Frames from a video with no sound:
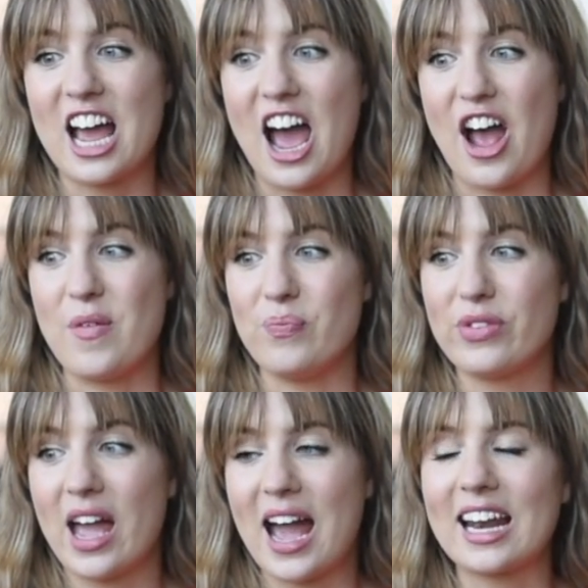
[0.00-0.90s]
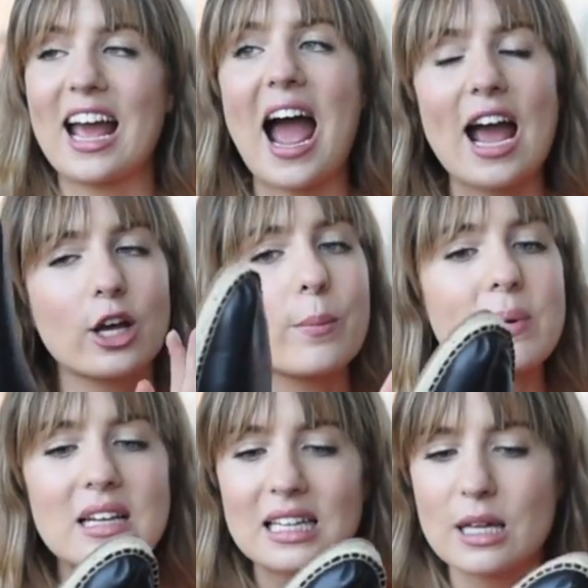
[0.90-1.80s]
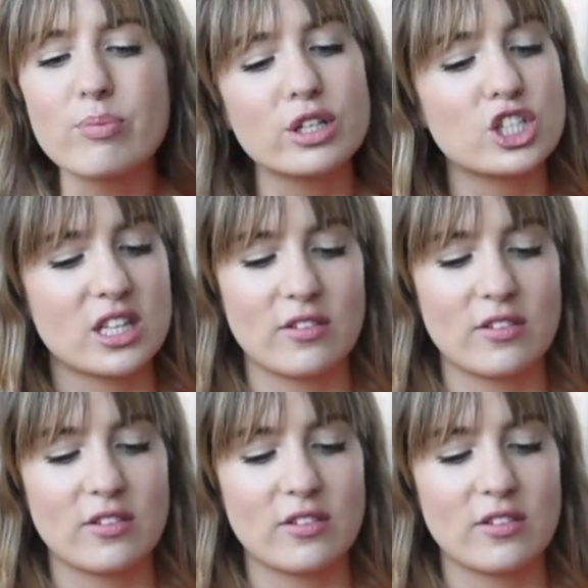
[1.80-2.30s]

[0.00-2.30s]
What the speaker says: And I completely appreciate